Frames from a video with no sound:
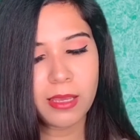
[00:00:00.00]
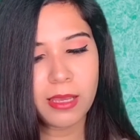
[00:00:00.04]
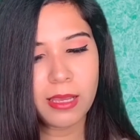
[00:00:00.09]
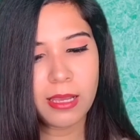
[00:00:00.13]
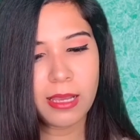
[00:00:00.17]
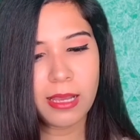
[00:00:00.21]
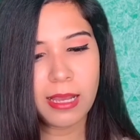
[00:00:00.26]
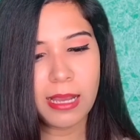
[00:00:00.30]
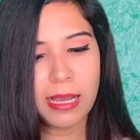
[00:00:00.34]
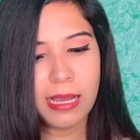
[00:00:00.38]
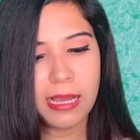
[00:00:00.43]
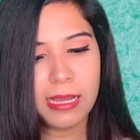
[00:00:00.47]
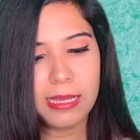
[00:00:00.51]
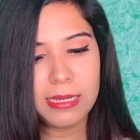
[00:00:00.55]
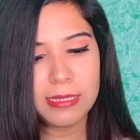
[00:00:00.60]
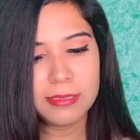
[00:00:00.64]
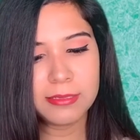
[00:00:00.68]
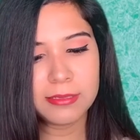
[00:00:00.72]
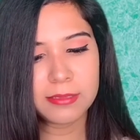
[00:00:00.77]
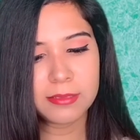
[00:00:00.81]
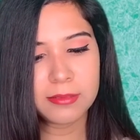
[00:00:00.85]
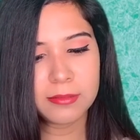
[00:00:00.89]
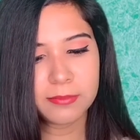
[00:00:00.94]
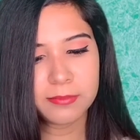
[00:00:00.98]

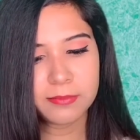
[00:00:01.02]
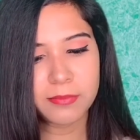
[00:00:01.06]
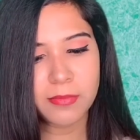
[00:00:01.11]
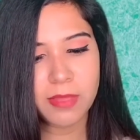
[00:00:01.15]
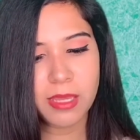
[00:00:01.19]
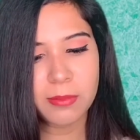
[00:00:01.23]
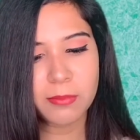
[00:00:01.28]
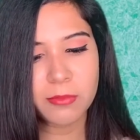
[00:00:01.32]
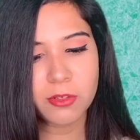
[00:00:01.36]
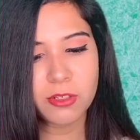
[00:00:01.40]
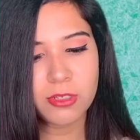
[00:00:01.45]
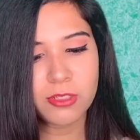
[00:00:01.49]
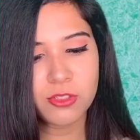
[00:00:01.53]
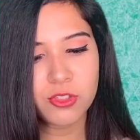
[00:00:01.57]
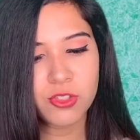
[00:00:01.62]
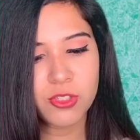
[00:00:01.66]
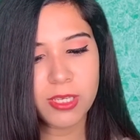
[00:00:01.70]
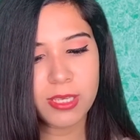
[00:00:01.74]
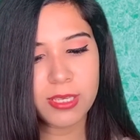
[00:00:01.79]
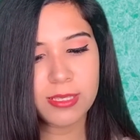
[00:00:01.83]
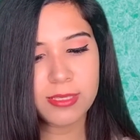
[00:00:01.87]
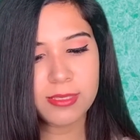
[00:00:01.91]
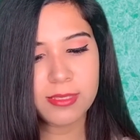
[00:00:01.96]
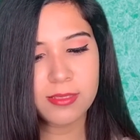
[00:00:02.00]
and I'm gonna
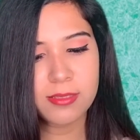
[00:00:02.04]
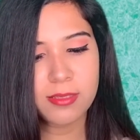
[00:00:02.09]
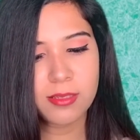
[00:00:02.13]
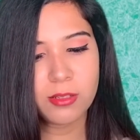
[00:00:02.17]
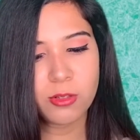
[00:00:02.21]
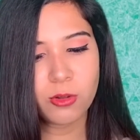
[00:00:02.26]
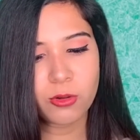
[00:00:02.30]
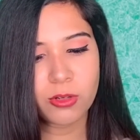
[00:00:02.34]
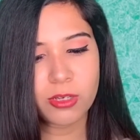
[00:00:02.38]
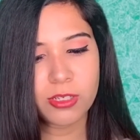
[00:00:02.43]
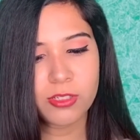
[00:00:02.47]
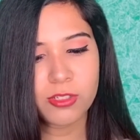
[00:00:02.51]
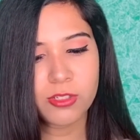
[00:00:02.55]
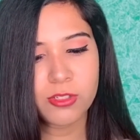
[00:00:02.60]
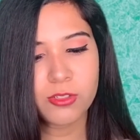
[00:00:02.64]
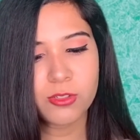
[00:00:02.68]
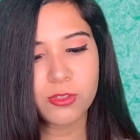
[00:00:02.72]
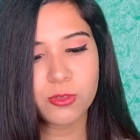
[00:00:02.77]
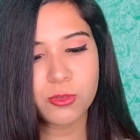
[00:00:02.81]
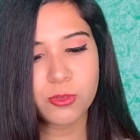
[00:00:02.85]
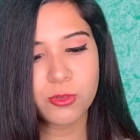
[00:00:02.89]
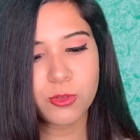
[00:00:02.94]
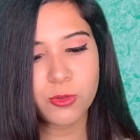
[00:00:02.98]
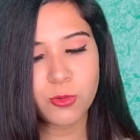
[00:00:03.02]
change the location
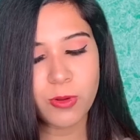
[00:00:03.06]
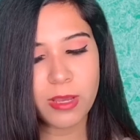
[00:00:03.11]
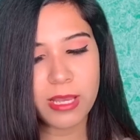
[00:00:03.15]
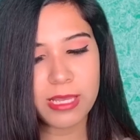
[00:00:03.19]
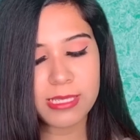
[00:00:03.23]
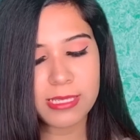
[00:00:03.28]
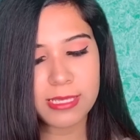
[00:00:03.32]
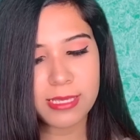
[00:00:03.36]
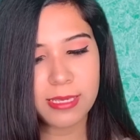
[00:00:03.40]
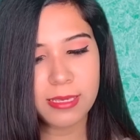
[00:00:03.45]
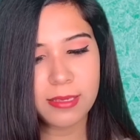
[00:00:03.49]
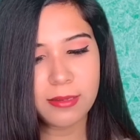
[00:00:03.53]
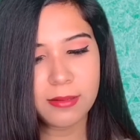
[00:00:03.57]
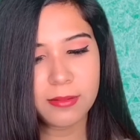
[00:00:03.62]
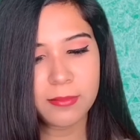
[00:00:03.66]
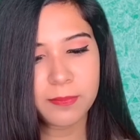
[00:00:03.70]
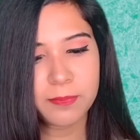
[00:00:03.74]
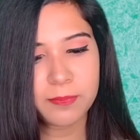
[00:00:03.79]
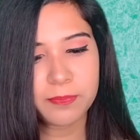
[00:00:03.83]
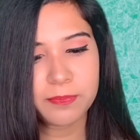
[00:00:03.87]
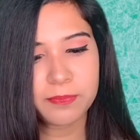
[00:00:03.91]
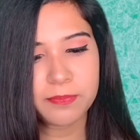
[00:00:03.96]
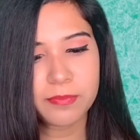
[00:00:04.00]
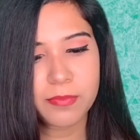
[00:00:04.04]
to USA.
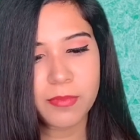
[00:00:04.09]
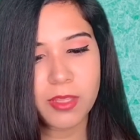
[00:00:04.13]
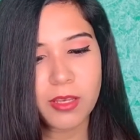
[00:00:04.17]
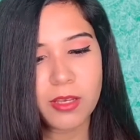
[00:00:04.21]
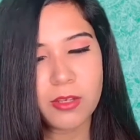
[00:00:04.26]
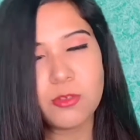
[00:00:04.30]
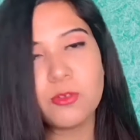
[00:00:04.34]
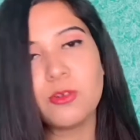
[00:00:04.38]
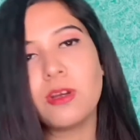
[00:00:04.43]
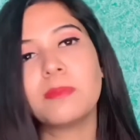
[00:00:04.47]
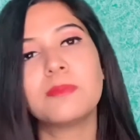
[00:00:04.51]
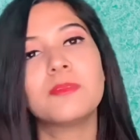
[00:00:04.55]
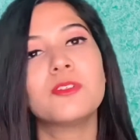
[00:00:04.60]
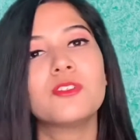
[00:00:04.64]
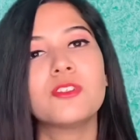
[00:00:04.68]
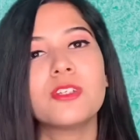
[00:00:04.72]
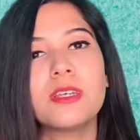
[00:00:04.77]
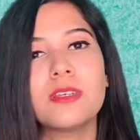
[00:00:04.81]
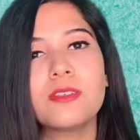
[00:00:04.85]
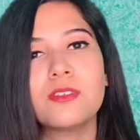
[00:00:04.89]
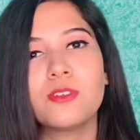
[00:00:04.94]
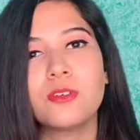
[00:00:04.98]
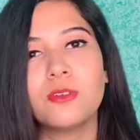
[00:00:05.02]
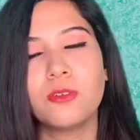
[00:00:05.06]
You have to
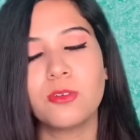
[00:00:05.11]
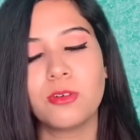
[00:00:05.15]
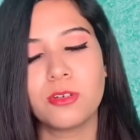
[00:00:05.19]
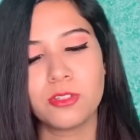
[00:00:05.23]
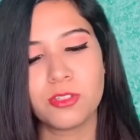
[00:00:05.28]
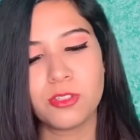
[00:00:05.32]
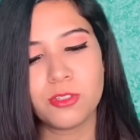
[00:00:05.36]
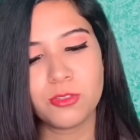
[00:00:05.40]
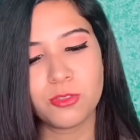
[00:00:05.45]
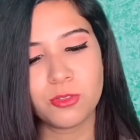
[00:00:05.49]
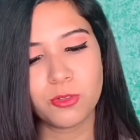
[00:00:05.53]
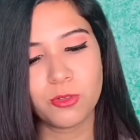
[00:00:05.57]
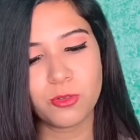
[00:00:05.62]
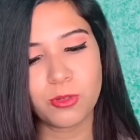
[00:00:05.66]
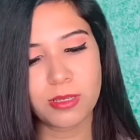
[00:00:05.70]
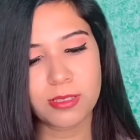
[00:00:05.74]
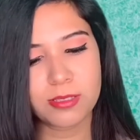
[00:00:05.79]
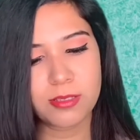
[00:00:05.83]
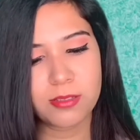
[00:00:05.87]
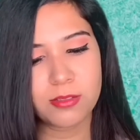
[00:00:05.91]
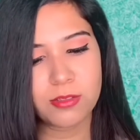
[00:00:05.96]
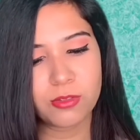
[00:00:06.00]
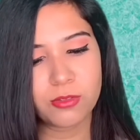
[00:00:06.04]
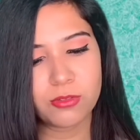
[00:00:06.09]
change your location to
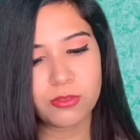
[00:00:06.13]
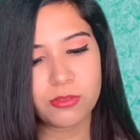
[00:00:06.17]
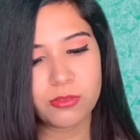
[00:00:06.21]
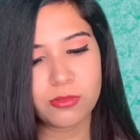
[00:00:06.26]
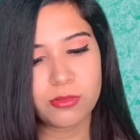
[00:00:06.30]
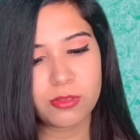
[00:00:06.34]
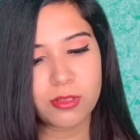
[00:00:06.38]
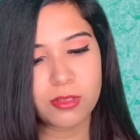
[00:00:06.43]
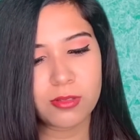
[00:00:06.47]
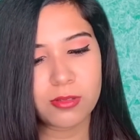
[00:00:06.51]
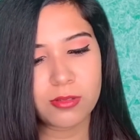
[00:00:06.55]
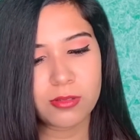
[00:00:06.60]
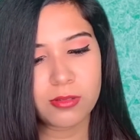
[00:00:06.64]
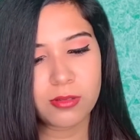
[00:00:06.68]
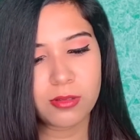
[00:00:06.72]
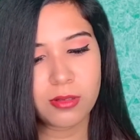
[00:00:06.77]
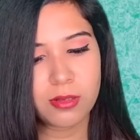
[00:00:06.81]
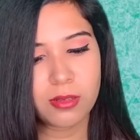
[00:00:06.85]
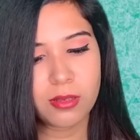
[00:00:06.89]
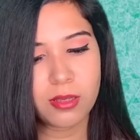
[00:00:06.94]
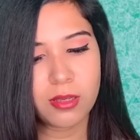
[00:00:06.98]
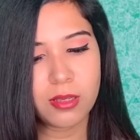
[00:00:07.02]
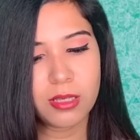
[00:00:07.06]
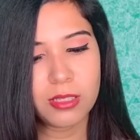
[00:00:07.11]
USA, so just
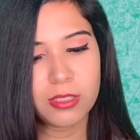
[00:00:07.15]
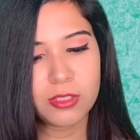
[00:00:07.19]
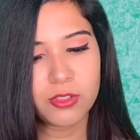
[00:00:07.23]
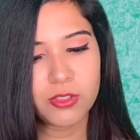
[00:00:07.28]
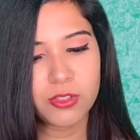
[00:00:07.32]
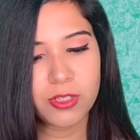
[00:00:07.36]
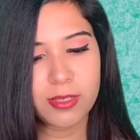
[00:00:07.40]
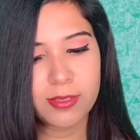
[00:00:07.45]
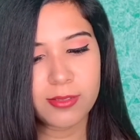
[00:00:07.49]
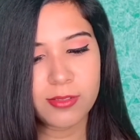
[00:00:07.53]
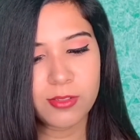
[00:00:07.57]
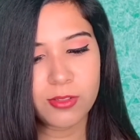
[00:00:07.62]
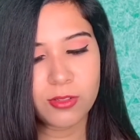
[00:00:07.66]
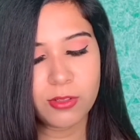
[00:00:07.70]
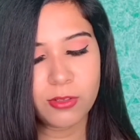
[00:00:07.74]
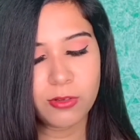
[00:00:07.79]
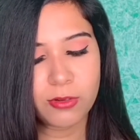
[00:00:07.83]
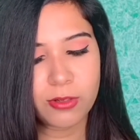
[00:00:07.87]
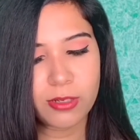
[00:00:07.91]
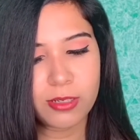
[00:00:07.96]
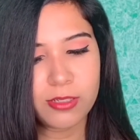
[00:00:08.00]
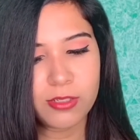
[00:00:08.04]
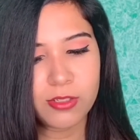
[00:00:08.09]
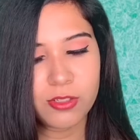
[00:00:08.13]
change your
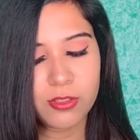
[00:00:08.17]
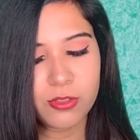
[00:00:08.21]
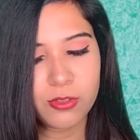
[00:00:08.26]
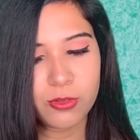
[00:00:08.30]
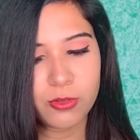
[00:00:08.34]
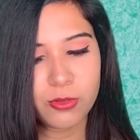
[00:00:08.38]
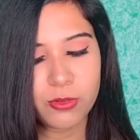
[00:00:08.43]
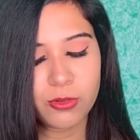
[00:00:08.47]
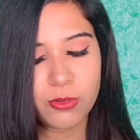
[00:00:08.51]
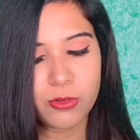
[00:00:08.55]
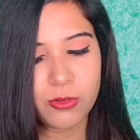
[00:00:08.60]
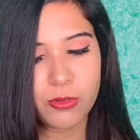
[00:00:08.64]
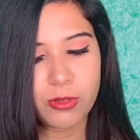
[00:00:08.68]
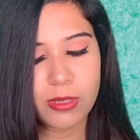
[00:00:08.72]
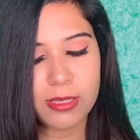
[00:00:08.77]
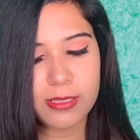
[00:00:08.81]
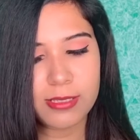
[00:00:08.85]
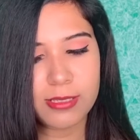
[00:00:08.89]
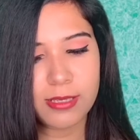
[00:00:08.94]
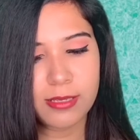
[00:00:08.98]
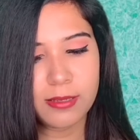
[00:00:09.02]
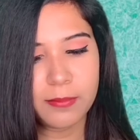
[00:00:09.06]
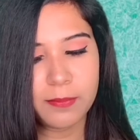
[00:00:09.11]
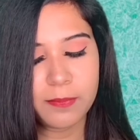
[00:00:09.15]
location to
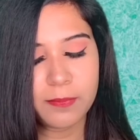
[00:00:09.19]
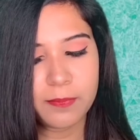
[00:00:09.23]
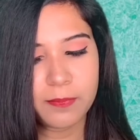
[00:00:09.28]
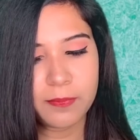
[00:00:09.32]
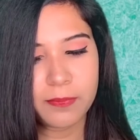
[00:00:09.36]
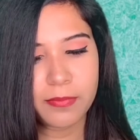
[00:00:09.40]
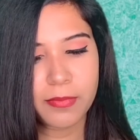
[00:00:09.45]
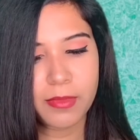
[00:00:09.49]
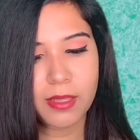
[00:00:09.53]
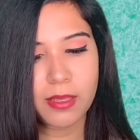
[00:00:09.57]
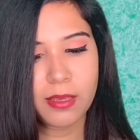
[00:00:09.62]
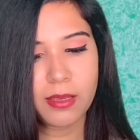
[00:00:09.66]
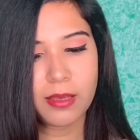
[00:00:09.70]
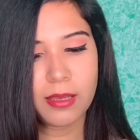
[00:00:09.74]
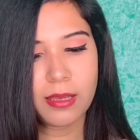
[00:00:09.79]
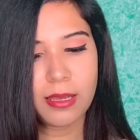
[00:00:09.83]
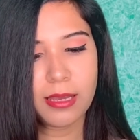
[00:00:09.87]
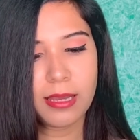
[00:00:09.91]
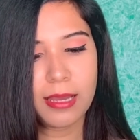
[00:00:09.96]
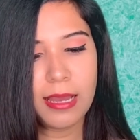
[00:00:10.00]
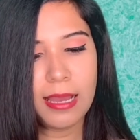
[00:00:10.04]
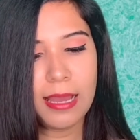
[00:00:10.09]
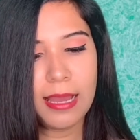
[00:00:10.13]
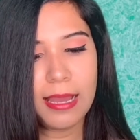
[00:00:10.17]
USA
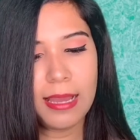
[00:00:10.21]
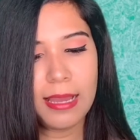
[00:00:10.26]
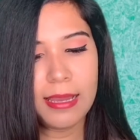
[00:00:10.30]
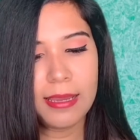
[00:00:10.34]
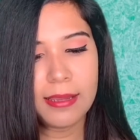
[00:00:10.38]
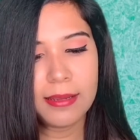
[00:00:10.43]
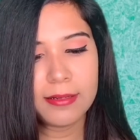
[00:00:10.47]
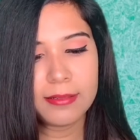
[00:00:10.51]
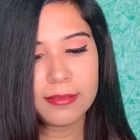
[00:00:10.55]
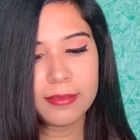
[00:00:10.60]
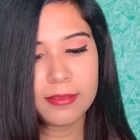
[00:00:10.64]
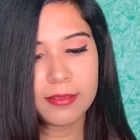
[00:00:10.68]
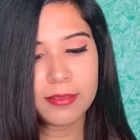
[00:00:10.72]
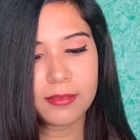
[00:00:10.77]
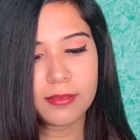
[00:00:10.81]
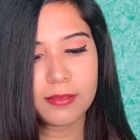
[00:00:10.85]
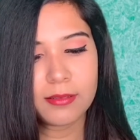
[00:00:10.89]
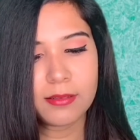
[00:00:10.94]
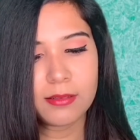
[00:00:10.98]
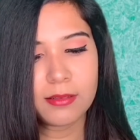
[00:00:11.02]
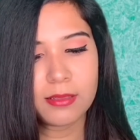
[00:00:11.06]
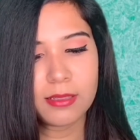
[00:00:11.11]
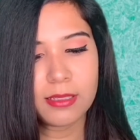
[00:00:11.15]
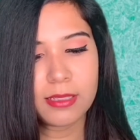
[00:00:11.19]
and
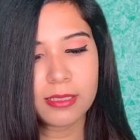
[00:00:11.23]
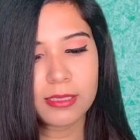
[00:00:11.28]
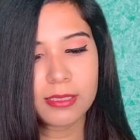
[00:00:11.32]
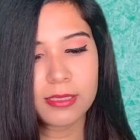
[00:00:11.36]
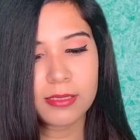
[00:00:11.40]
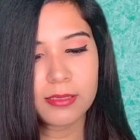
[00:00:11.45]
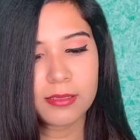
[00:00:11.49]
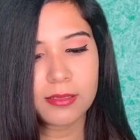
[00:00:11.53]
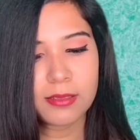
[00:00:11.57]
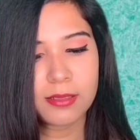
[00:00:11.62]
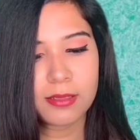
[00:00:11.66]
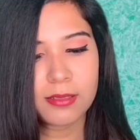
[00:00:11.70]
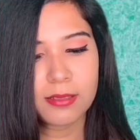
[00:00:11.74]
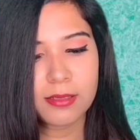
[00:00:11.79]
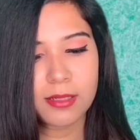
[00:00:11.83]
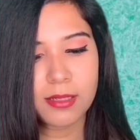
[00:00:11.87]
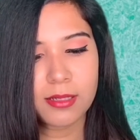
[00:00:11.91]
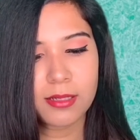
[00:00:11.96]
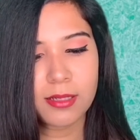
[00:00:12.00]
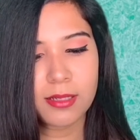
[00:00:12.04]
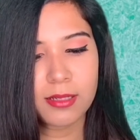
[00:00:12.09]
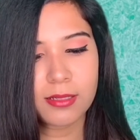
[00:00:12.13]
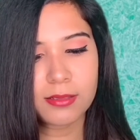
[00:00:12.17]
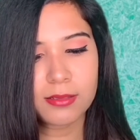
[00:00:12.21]
let it
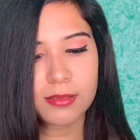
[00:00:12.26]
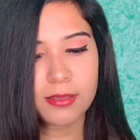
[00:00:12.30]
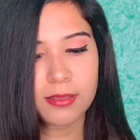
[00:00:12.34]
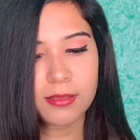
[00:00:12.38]
connect.